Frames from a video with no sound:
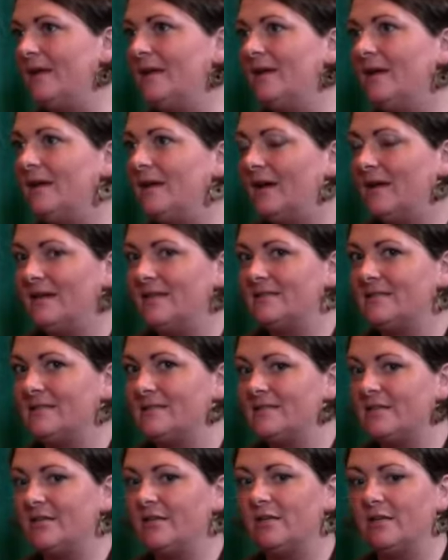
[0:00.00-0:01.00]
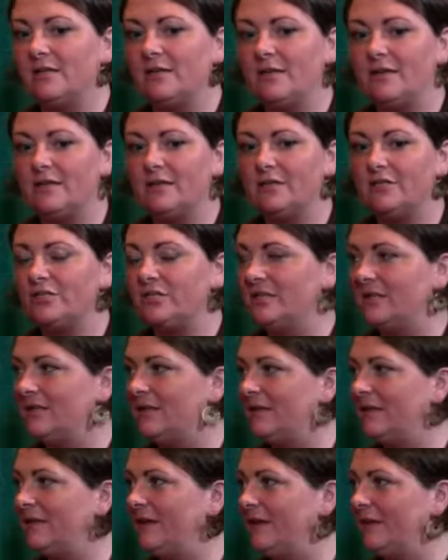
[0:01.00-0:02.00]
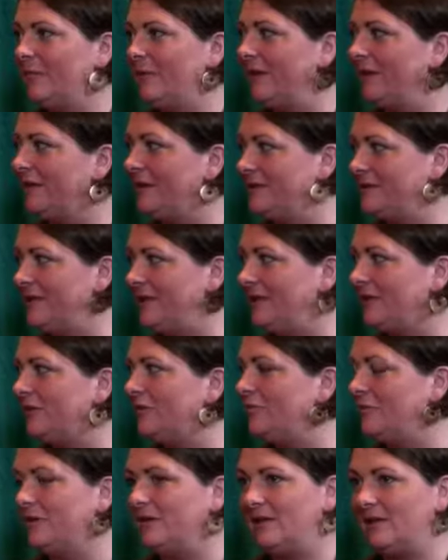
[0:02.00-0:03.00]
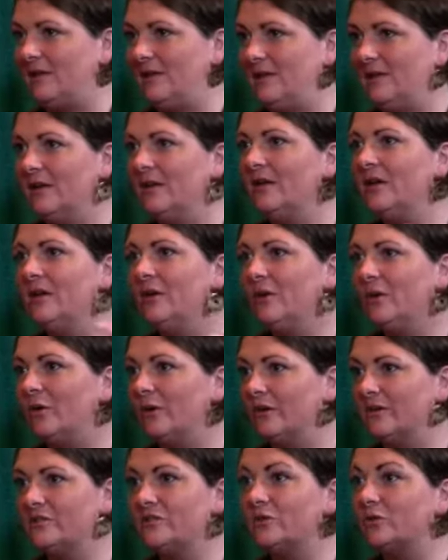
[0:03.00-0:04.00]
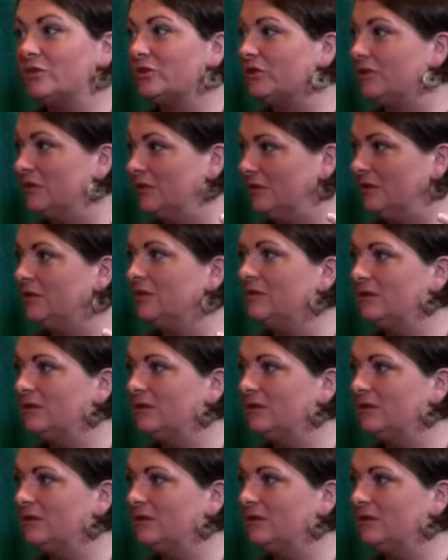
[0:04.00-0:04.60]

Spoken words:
and not necessarily conditioned to think about things at a community or a social,